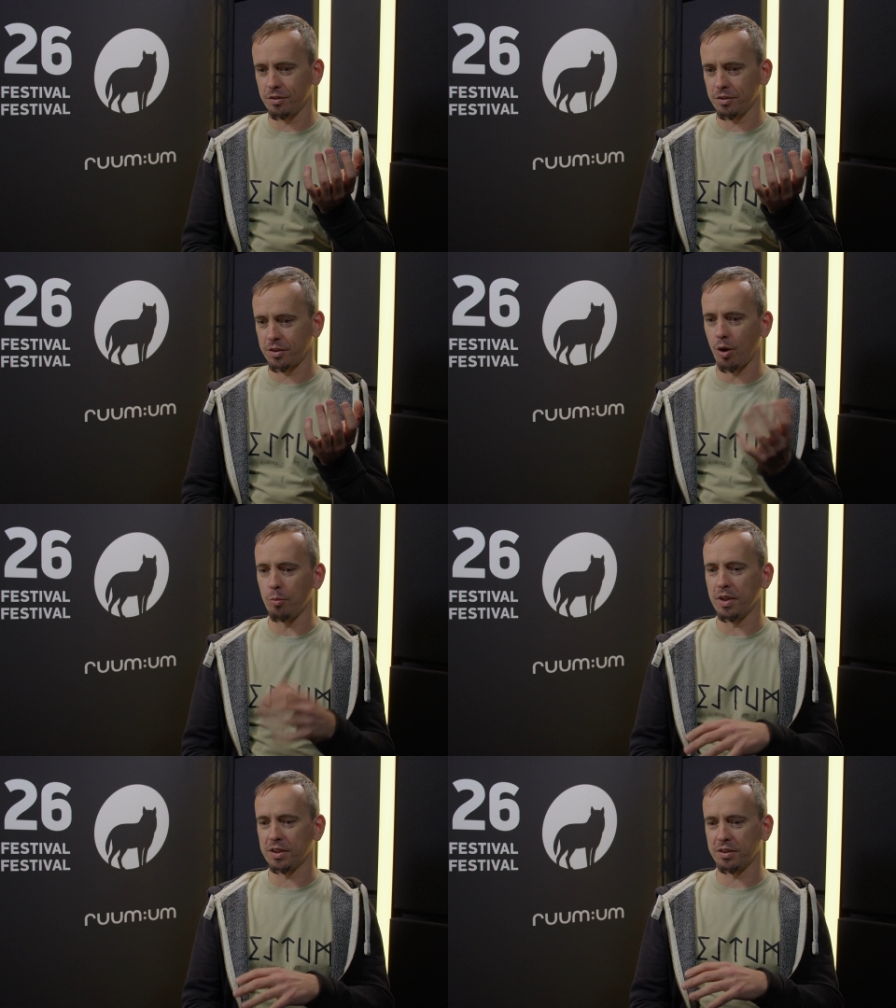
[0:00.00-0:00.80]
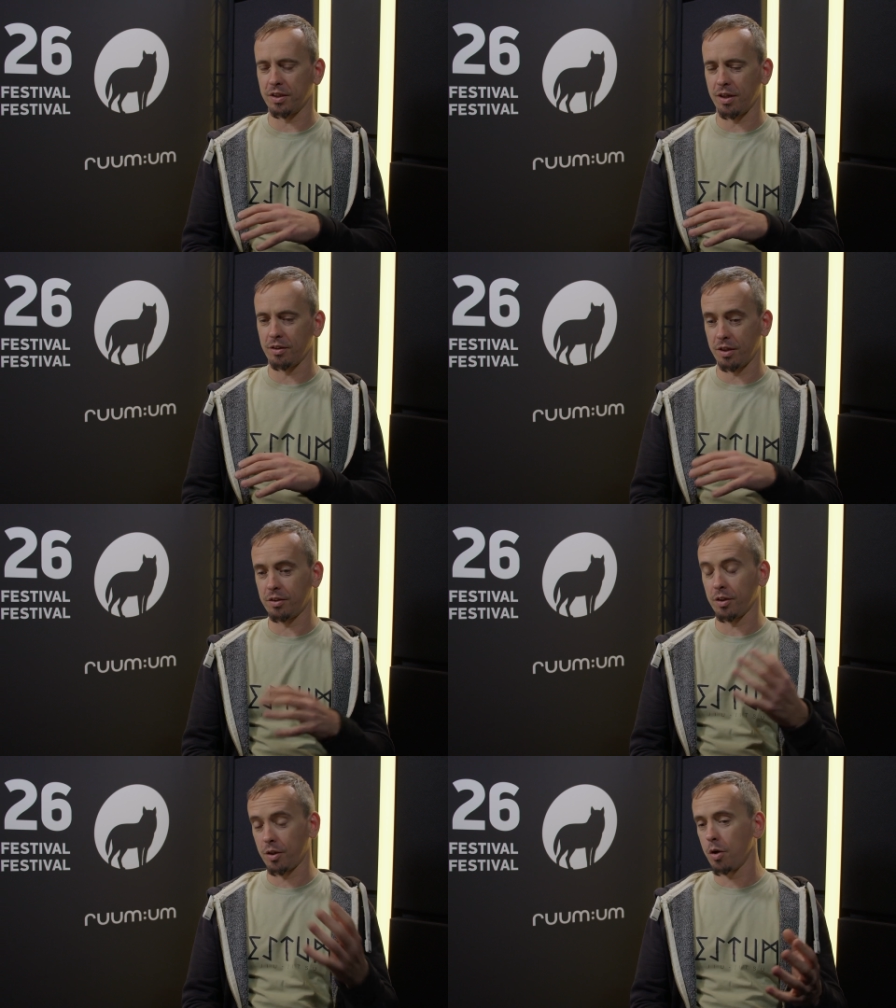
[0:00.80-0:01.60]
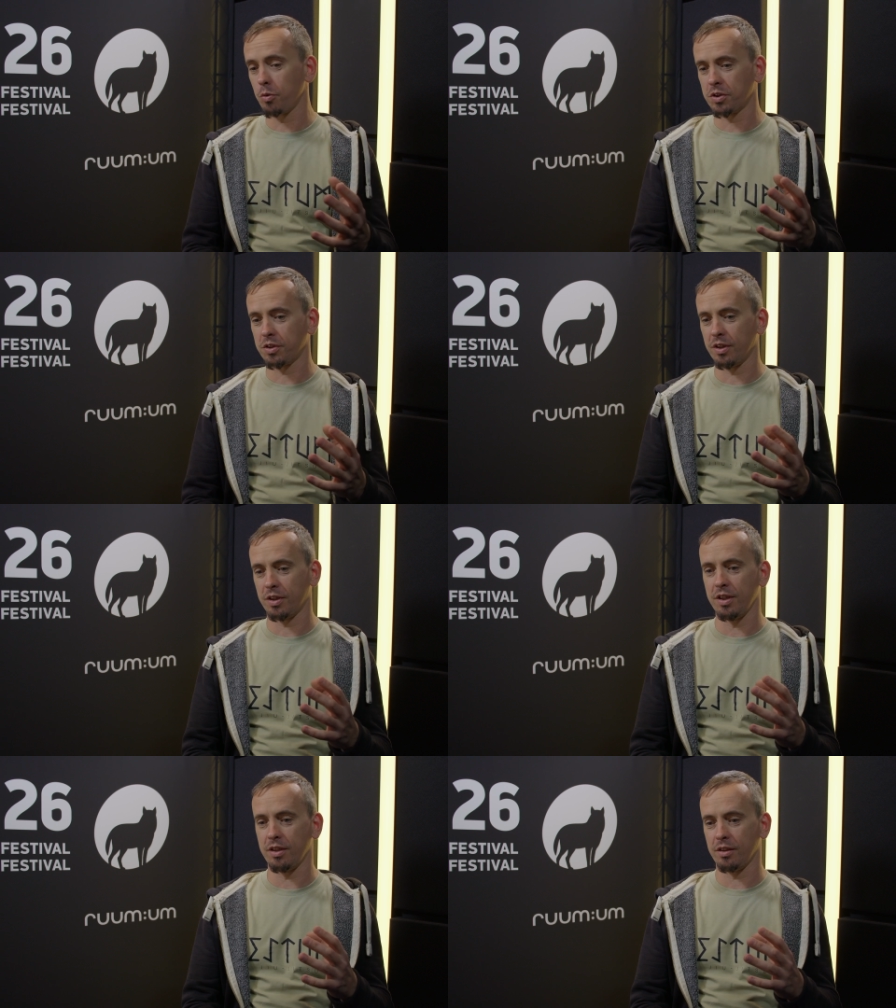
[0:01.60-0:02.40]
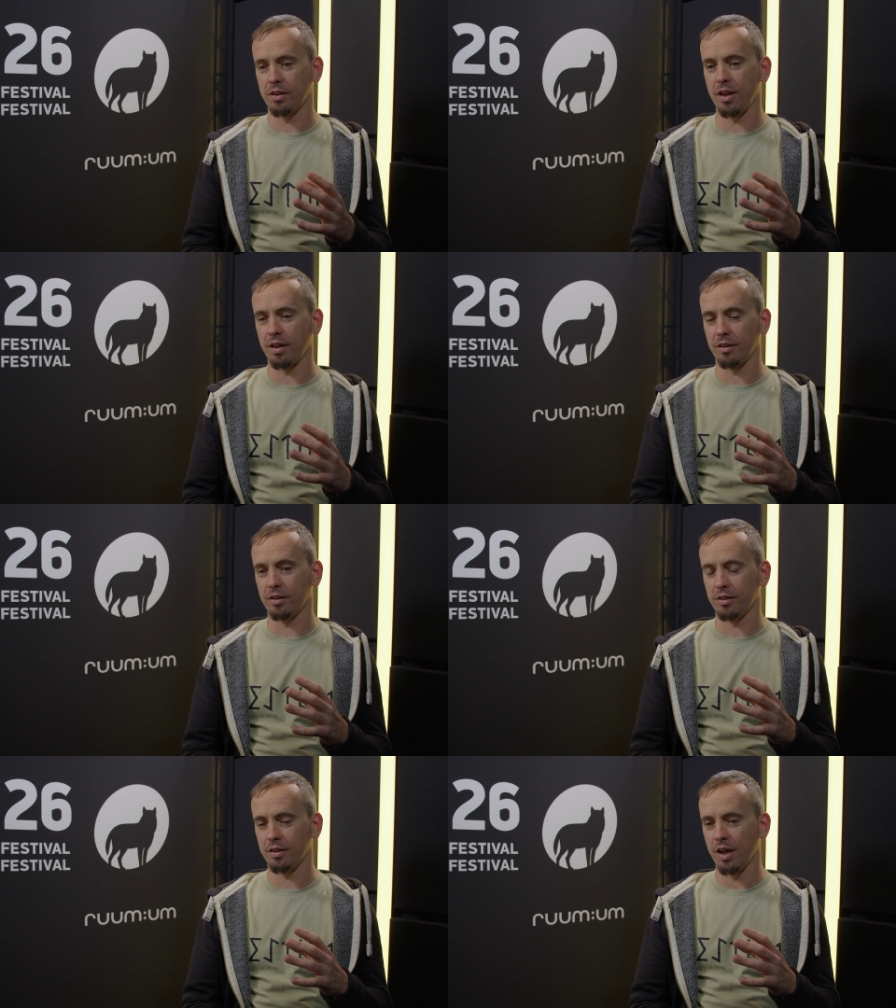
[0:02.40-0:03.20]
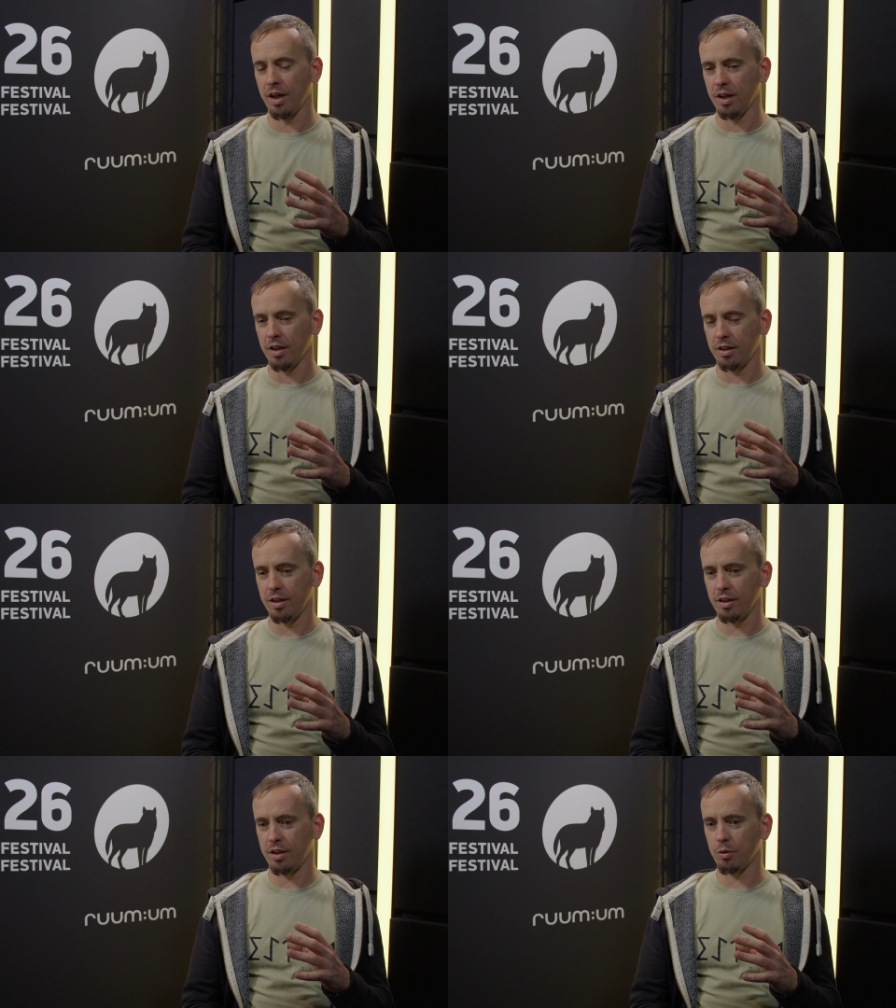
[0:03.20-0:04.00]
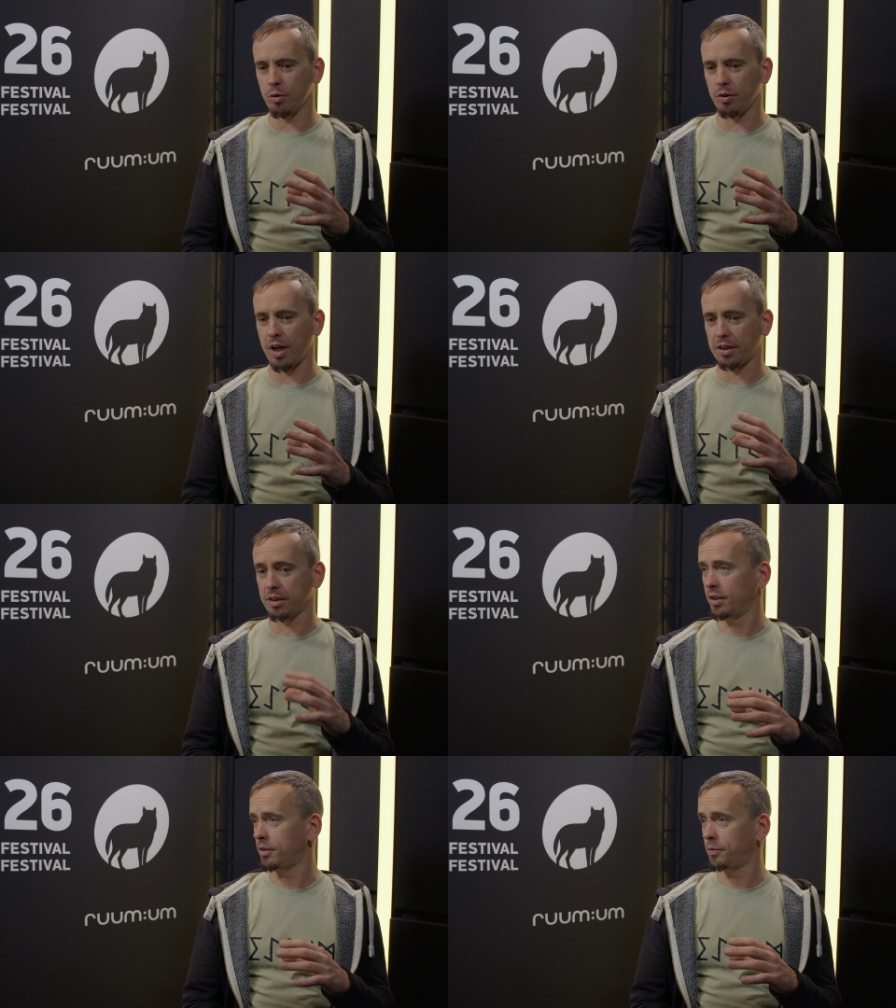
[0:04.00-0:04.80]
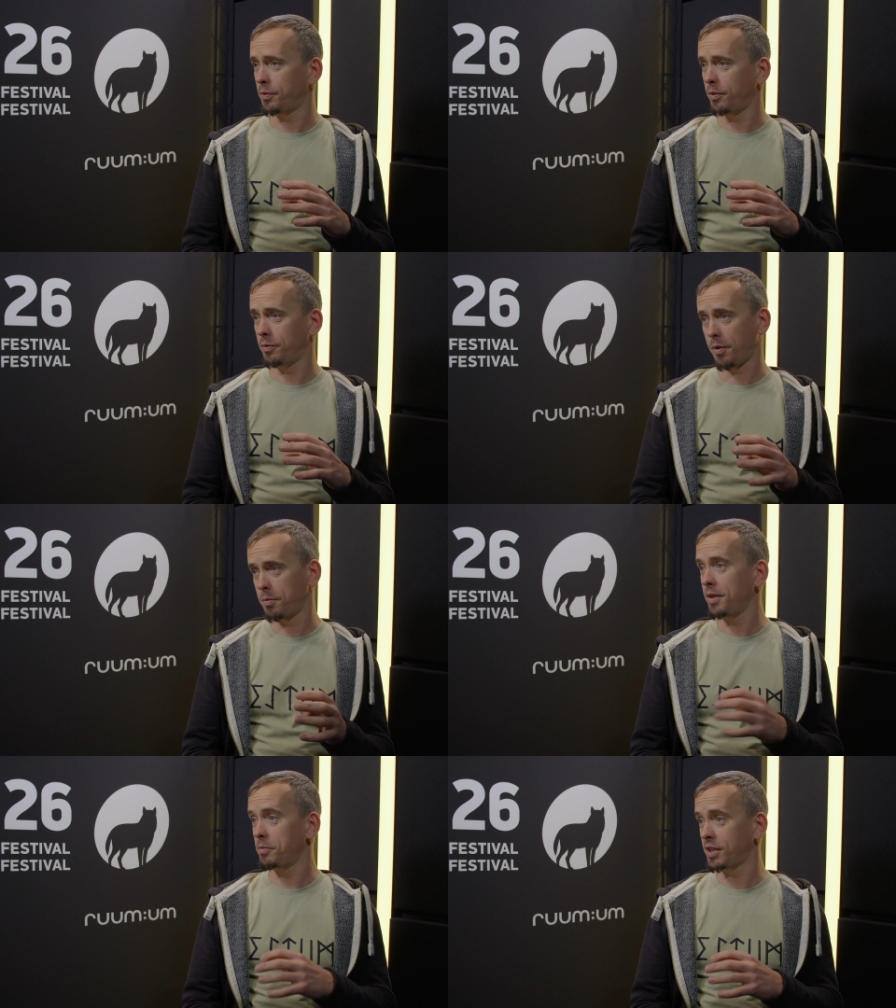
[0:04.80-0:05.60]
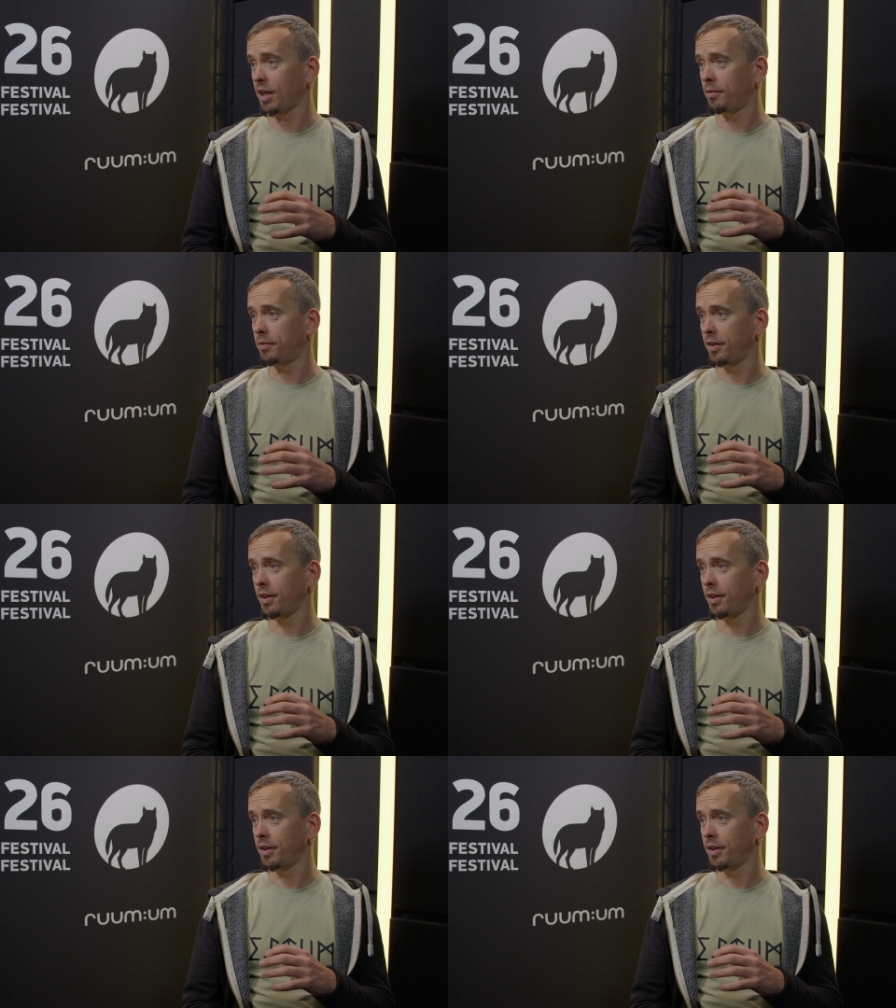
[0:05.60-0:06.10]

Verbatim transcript: Salumets, the, the coach, he he he, he couldn't ask it for, from himself.